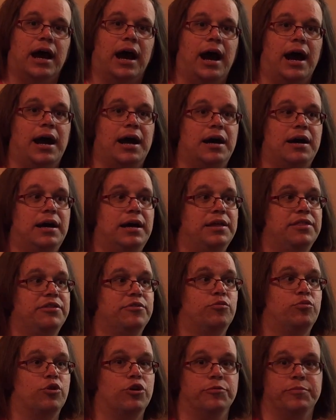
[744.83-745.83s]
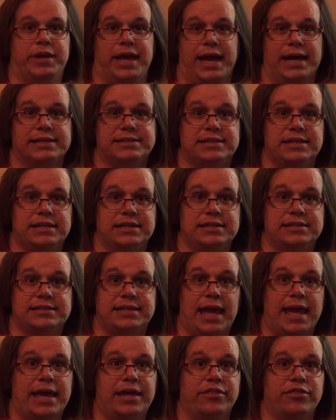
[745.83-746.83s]
The worm castings
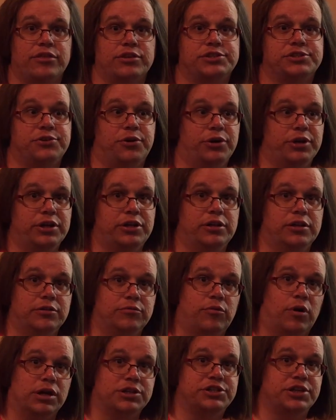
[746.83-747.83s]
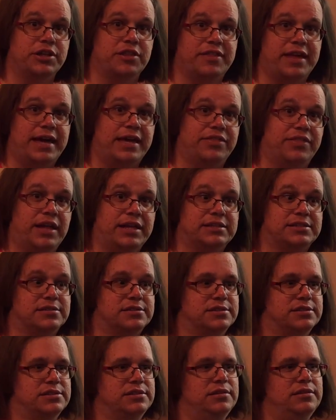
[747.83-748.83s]
and the soil and washing of
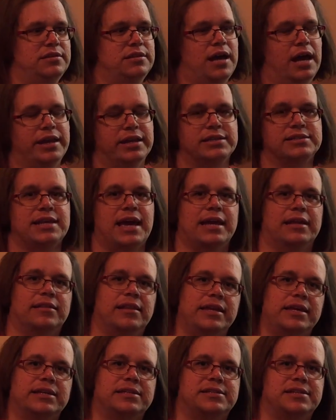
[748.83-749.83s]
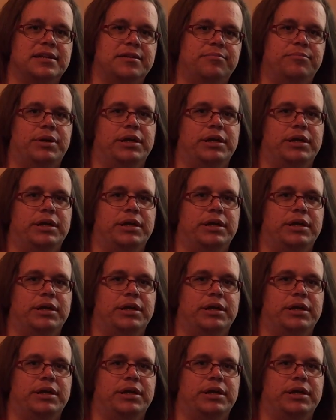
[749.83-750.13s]
that's not exactly a tip,